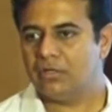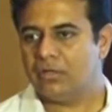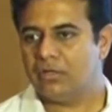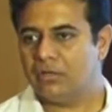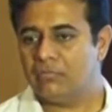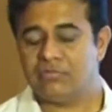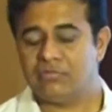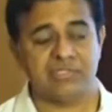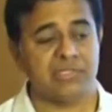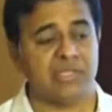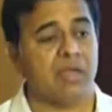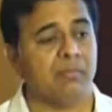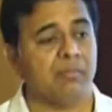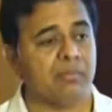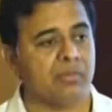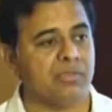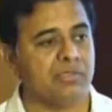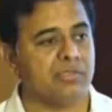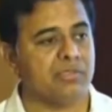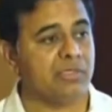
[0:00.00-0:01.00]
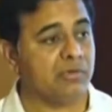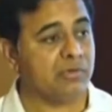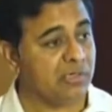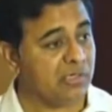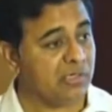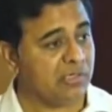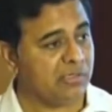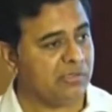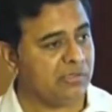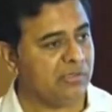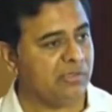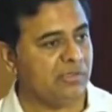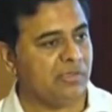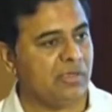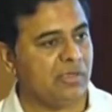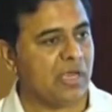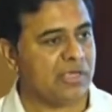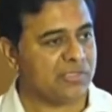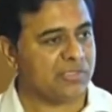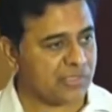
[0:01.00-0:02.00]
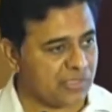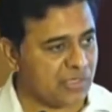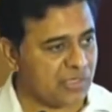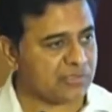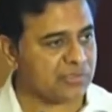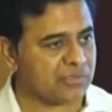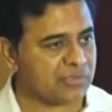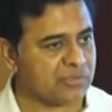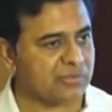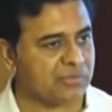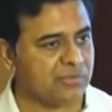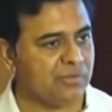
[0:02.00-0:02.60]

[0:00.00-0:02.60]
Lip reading: He was zapped. He said, really? I said, yes.